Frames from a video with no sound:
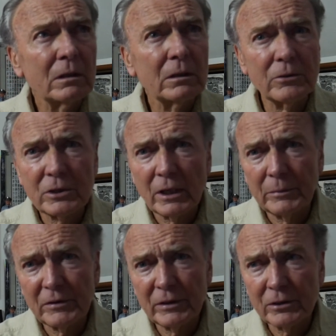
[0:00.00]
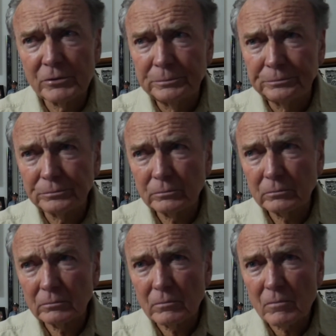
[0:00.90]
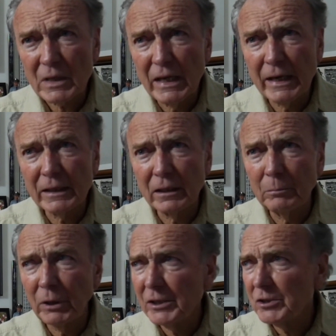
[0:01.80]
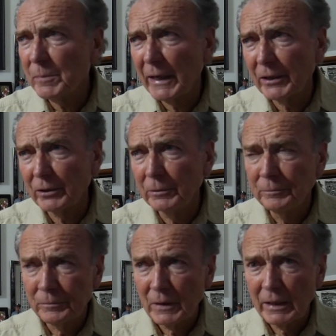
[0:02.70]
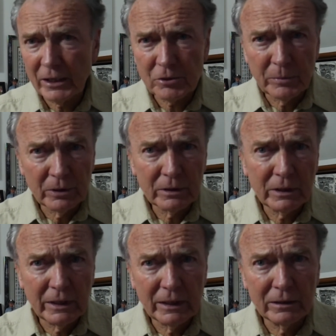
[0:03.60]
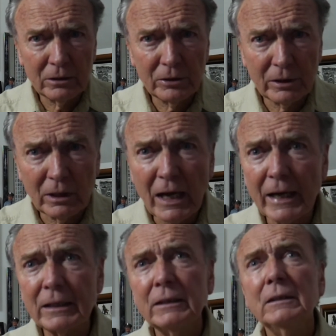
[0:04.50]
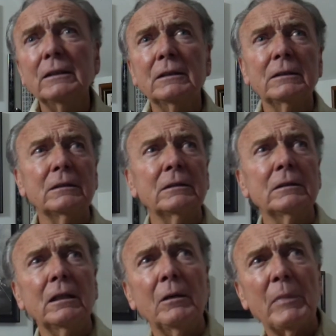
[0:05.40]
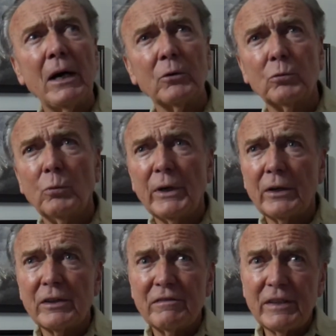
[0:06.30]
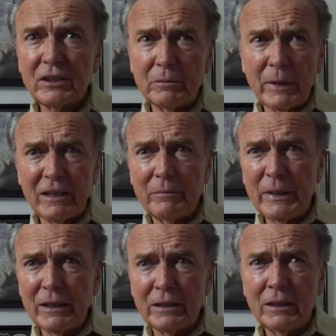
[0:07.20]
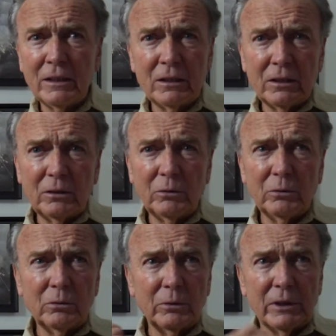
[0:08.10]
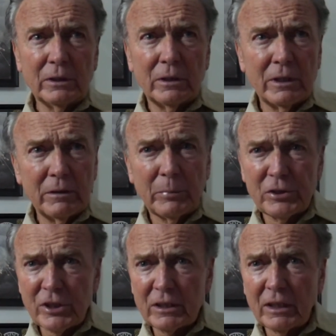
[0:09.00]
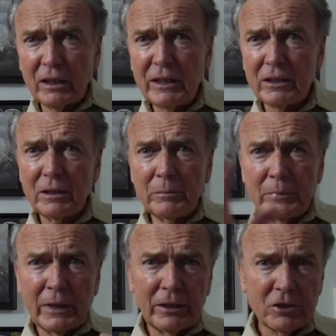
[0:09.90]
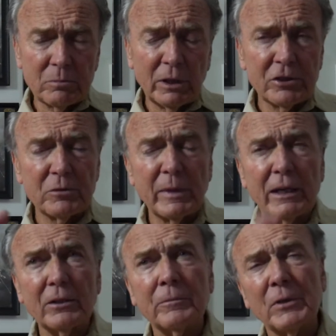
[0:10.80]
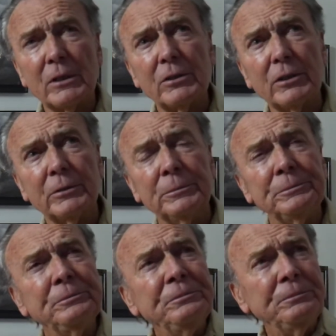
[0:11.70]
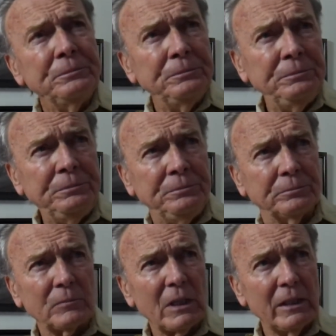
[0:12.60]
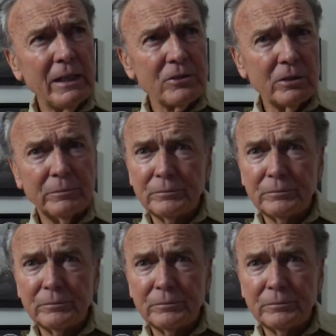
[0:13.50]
those type of things. And a blood spatter expert can learn a lot about where the victim might have been when the projectile hit them and this blood spatter occurred. And that's a